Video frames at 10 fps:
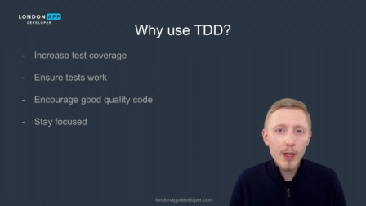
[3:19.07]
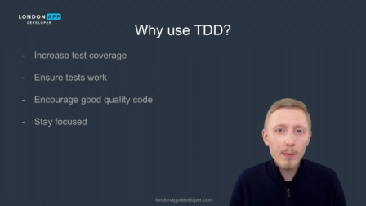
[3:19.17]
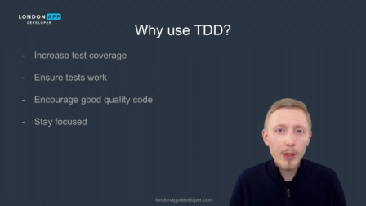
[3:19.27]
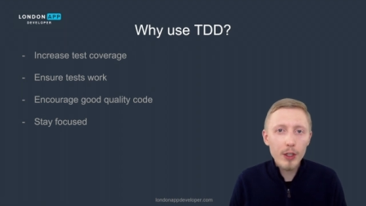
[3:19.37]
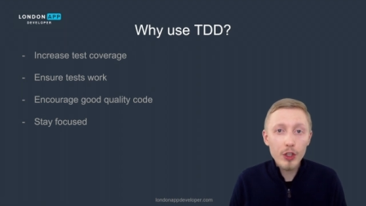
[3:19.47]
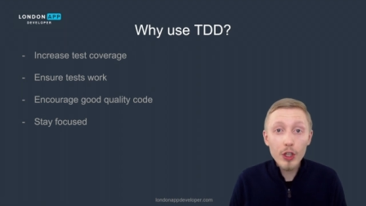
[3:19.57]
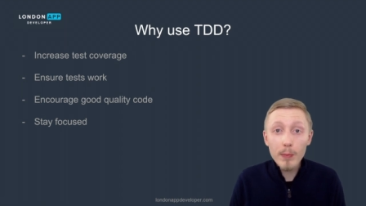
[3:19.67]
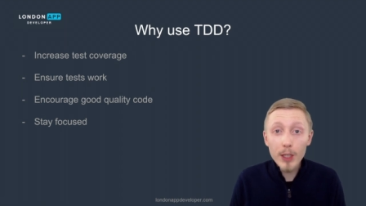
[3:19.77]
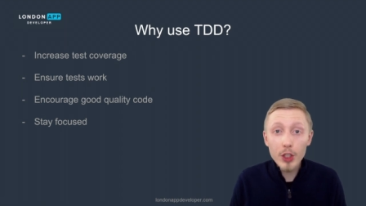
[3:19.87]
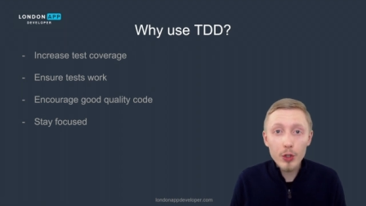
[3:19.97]
because you can
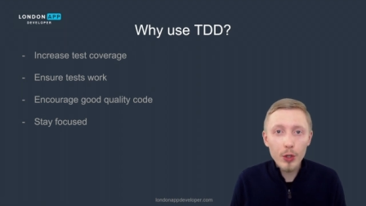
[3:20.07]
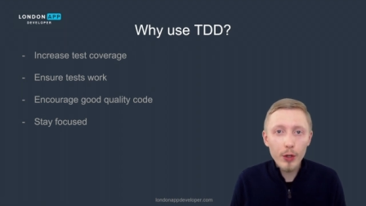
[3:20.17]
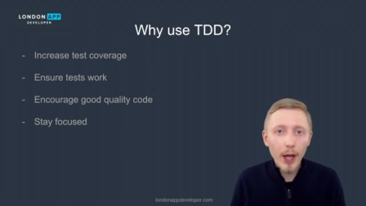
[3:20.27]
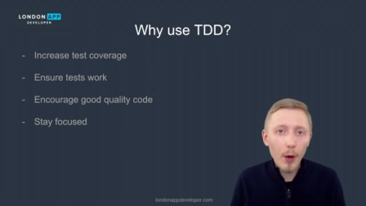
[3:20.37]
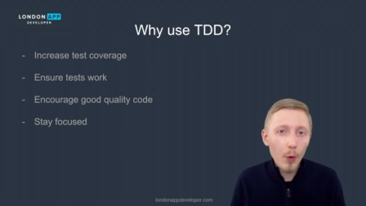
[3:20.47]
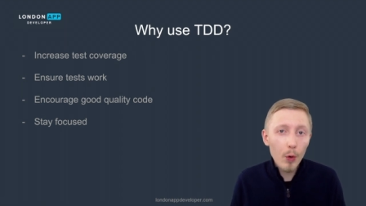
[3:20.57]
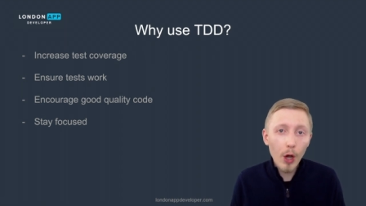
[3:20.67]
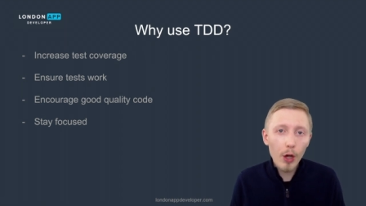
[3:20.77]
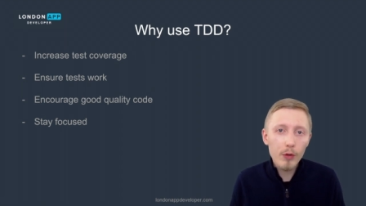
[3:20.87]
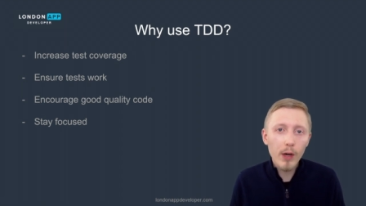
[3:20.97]
be sure that all
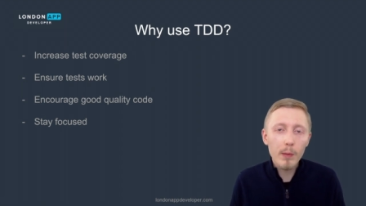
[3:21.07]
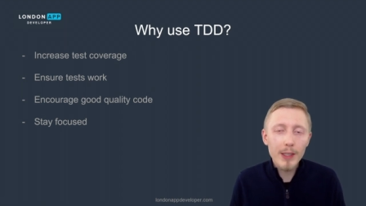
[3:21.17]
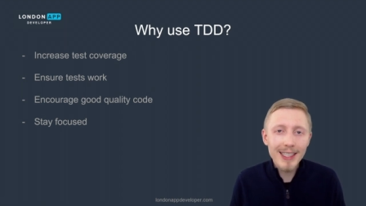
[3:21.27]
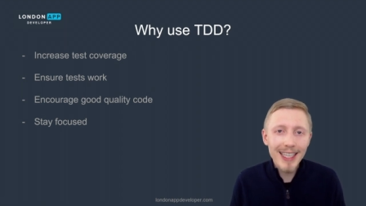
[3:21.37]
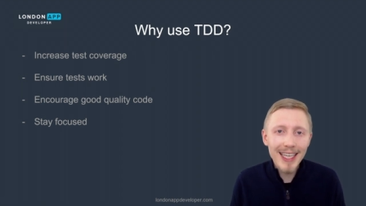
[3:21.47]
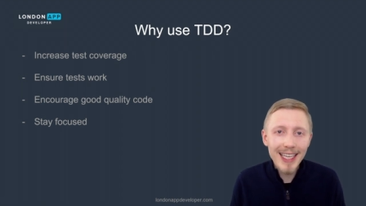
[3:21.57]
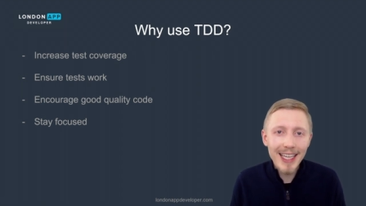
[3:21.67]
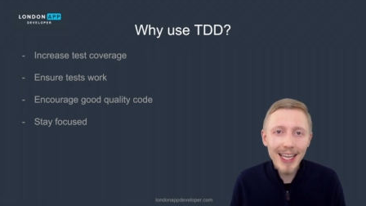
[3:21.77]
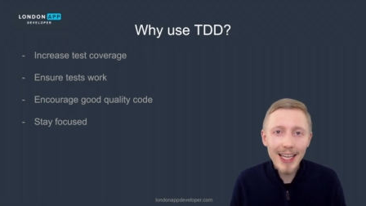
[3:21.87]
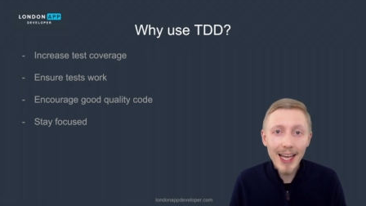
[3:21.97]
code written with
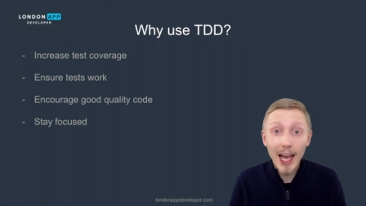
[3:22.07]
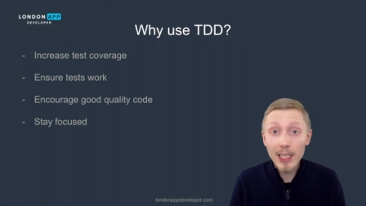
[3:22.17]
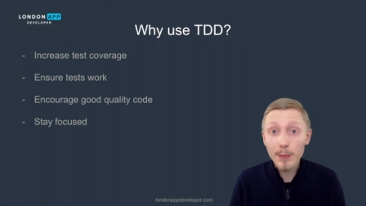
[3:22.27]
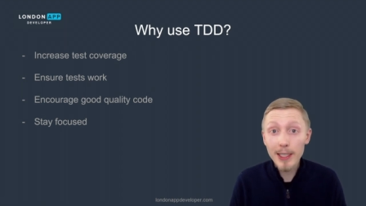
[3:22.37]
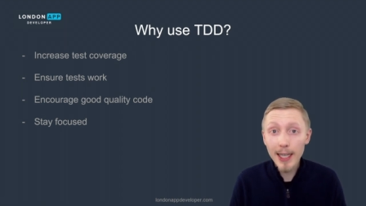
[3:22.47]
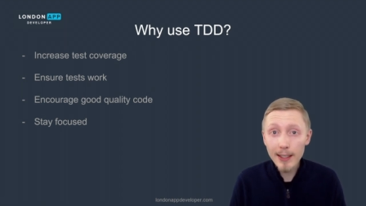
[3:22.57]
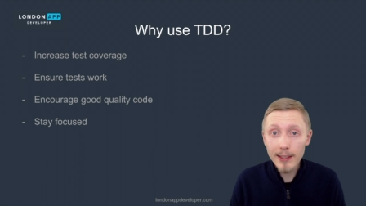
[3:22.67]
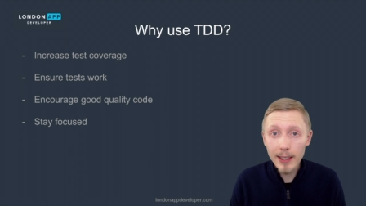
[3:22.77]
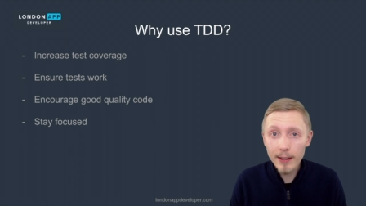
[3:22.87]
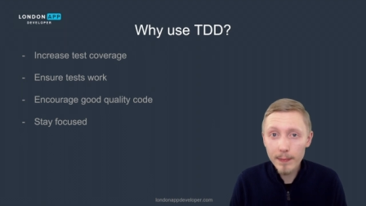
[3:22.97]
TDD has been
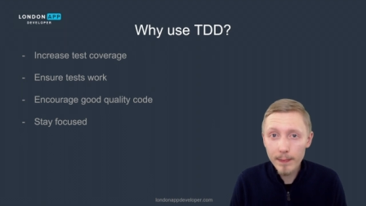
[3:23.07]
tested.